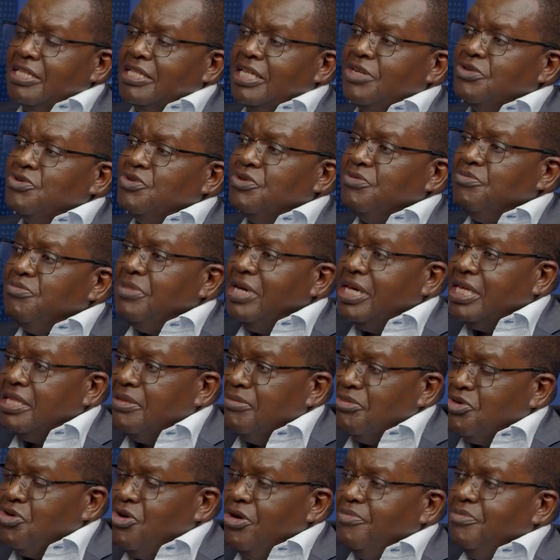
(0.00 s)
that would make
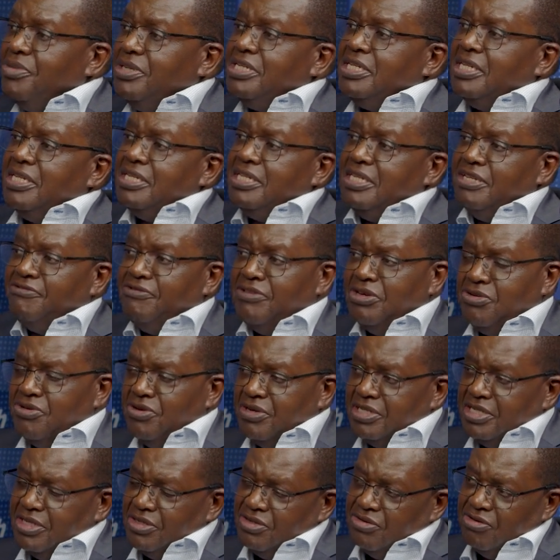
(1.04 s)
them competent if they
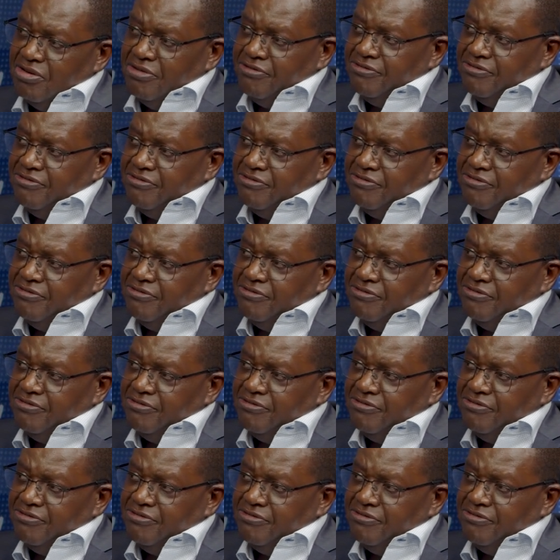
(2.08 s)
got into